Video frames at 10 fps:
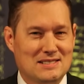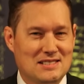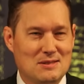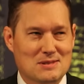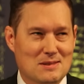
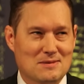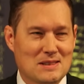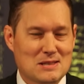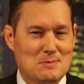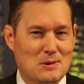She was the
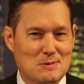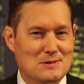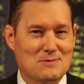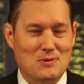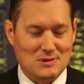
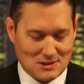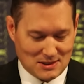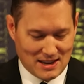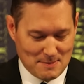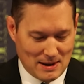spokesperson
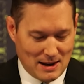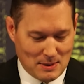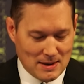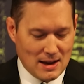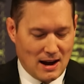during the campaign.
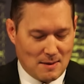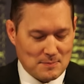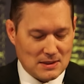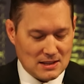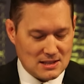Anyway,
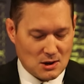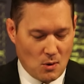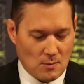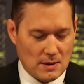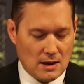this is the
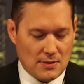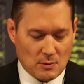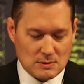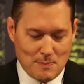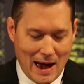quote.
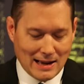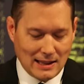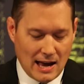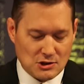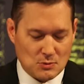There was
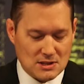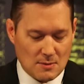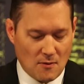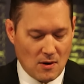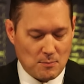backlash with
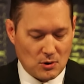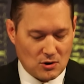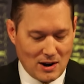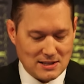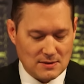some of our
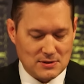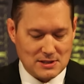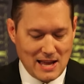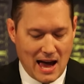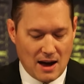progressive
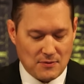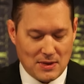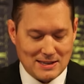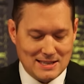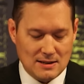staff
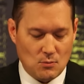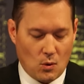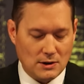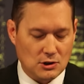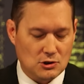that didn't
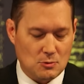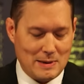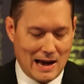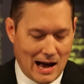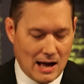want her to
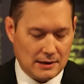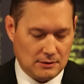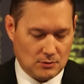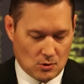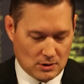be
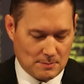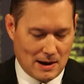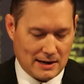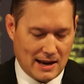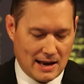on the Rogan
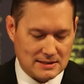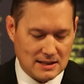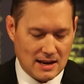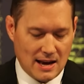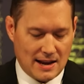podcast
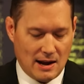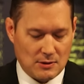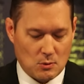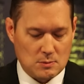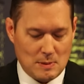and how
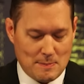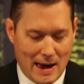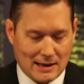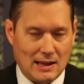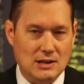there would be
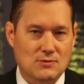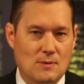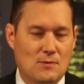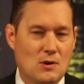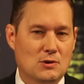backlash
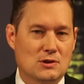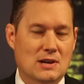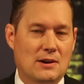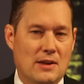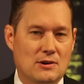from voters
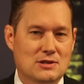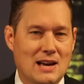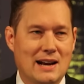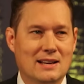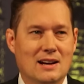on their
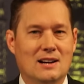side.